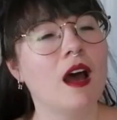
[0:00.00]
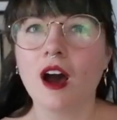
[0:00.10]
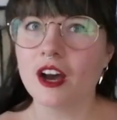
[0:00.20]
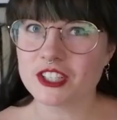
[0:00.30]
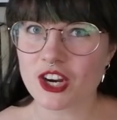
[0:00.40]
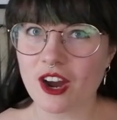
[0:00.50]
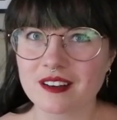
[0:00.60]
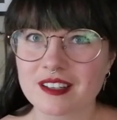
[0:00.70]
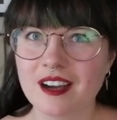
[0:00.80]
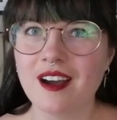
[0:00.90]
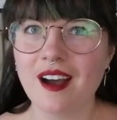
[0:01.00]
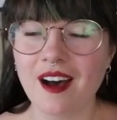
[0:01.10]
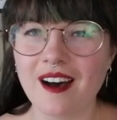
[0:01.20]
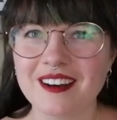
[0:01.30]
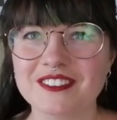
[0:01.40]
a chunk
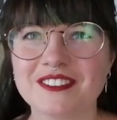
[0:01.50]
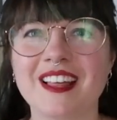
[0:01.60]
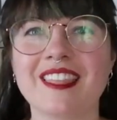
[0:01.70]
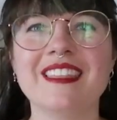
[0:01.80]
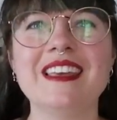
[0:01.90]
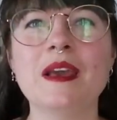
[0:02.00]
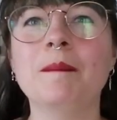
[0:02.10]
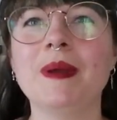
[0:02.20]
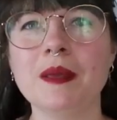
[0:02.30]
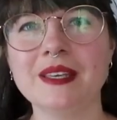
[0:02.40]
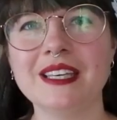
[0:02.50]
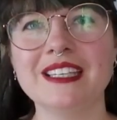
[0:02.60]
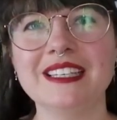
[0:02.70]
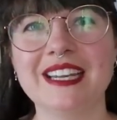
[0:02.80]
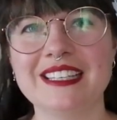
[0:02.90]
of the baby
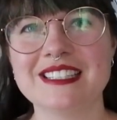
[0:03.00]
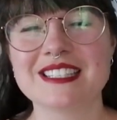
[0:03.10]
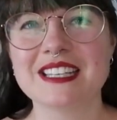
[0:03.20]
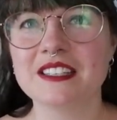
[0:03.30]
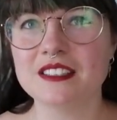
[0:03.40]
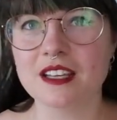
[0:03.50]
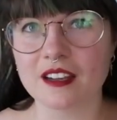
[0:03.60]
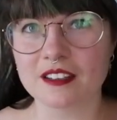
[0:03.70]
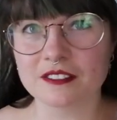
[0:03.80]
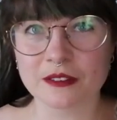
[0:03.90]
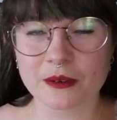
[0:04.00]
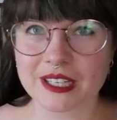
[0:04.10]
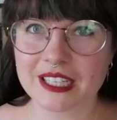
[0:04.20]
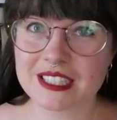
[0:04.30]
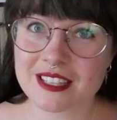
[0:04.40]
knits done
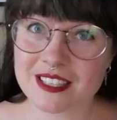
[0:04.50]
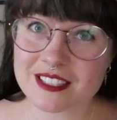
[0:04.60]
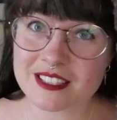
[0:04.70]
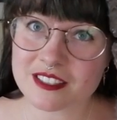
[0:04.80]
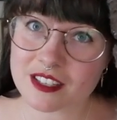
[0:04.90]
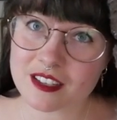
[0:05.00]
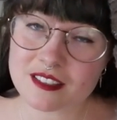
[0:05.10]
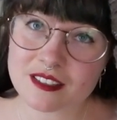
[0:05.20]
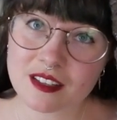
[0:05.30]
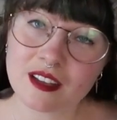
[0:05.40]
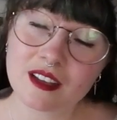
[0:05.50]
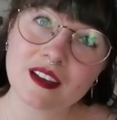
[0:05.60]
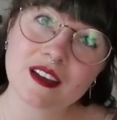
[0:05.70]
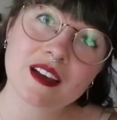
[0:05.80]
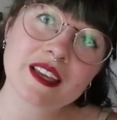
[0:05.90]
for it. This is just,
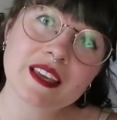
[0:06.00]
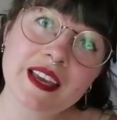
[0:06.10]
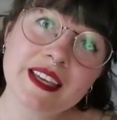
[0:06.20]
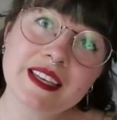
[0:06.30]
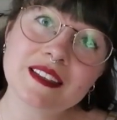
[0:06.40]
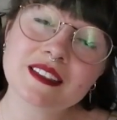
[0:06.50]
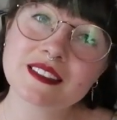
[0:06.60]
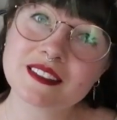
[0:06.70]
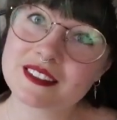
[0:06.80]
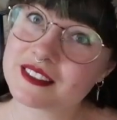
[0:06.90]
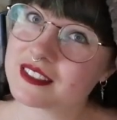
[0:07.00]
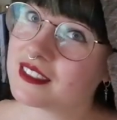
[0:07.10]
I can't.